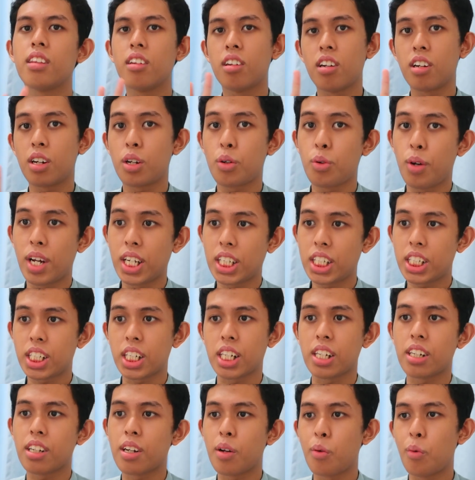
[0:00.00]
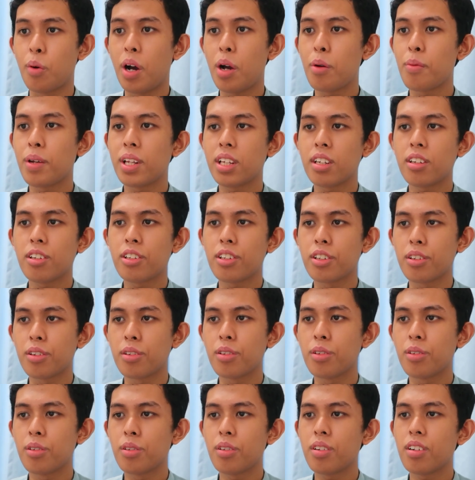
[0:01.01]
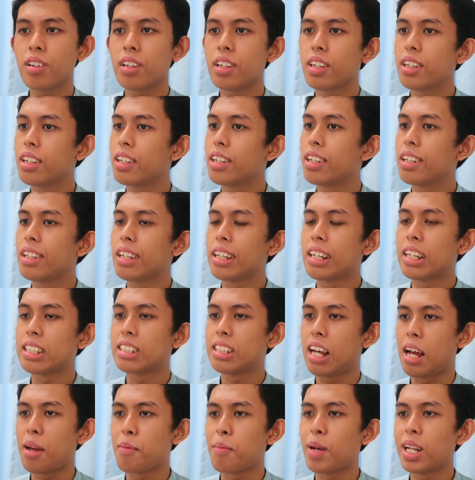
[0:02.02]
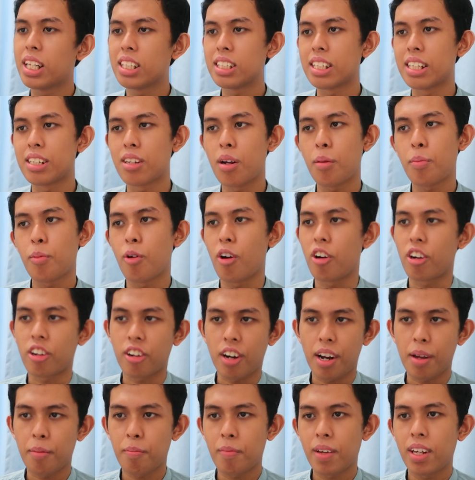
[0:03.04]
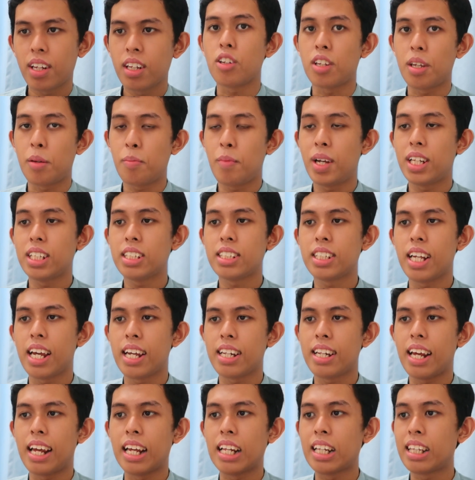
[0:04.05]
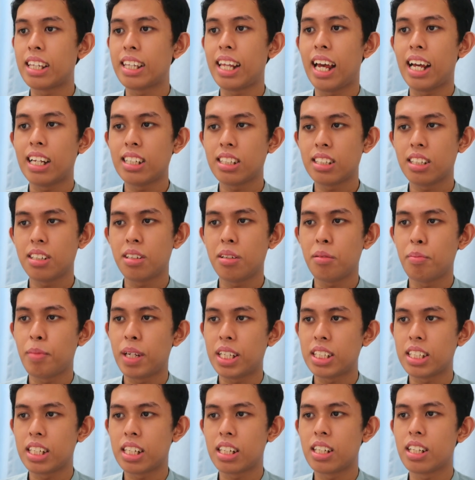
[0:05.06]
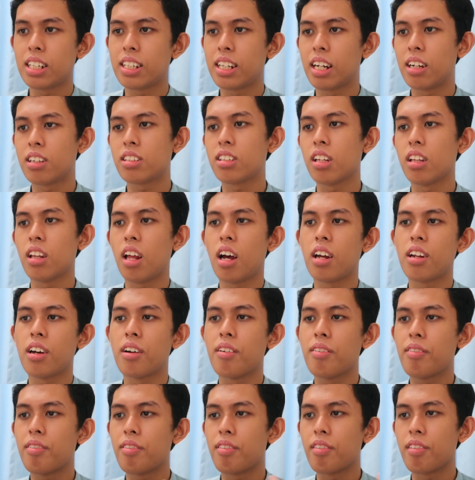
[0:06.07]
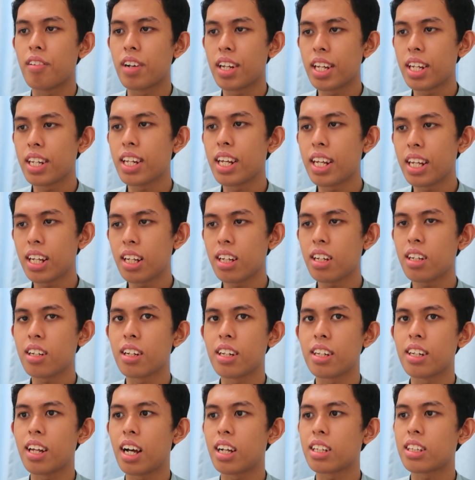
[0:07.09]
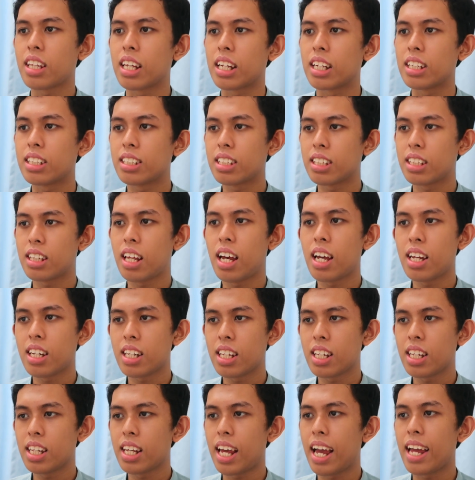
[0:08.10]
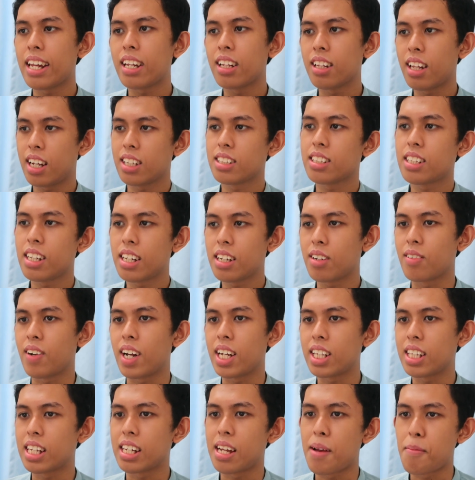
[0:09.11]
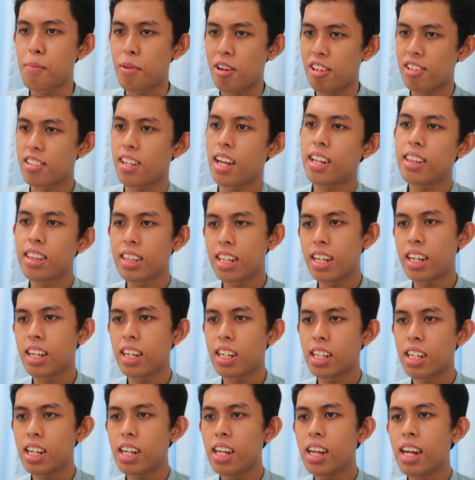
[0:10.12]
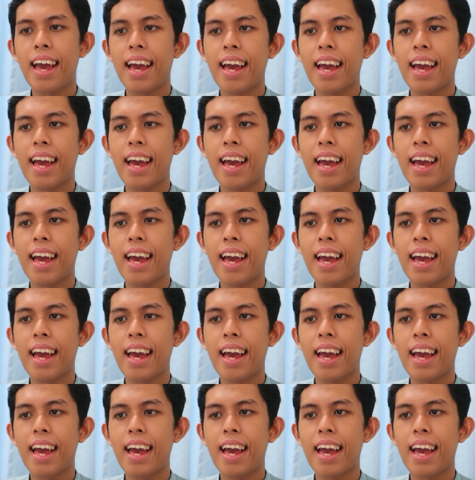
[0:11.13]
Third question, what will you do assignments in your program? So Iman said that in TESL, basically there's a lot of reading, conducting a study, analyzing, writing, and presenting.